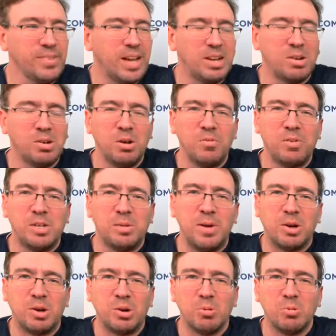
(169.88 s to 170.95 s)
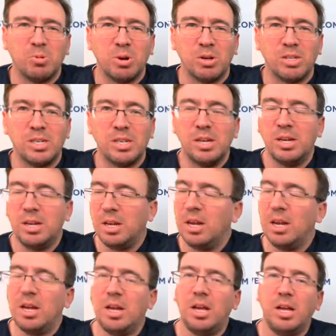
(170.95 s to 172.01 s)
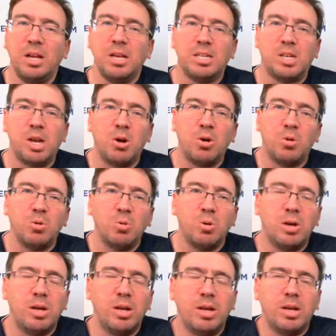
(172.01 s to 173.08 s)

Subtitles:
don't know if it's better or worse. So